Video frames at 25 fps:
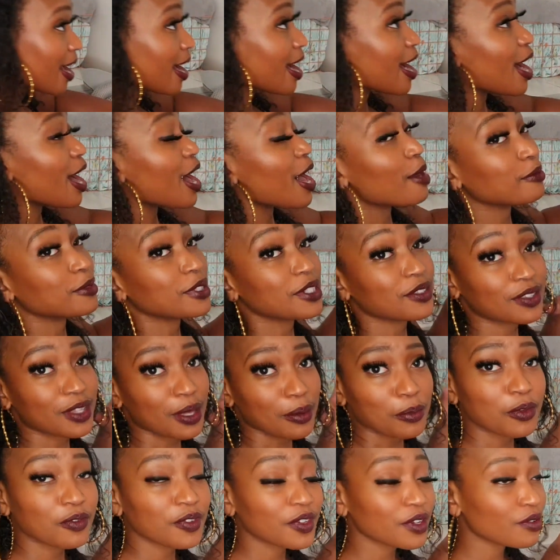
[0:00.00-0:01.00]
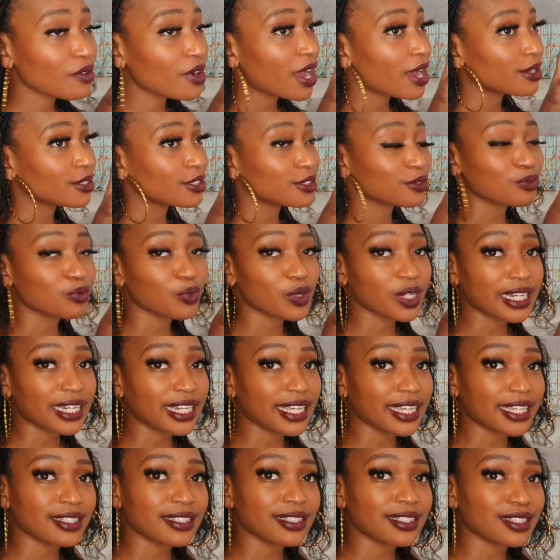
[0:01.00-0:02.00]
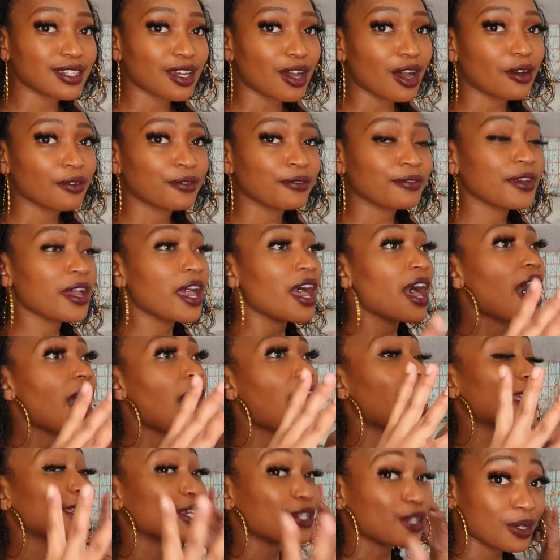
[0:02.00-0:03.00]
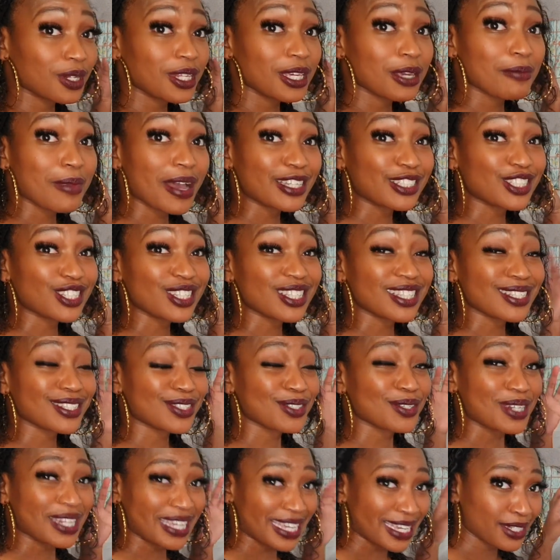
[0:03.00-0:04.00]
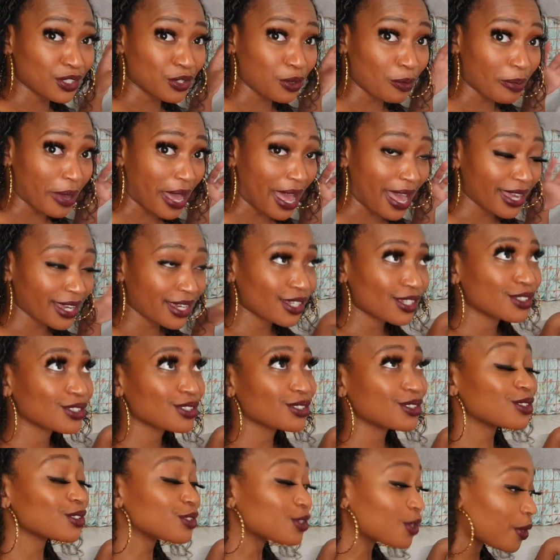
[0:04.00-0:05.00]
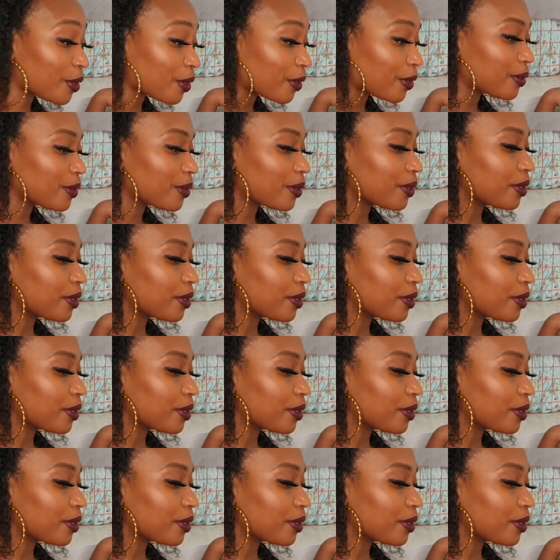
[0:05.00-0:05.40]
And if they're moving around and wriggling and stuff, I can only imagine that's going to get your back. So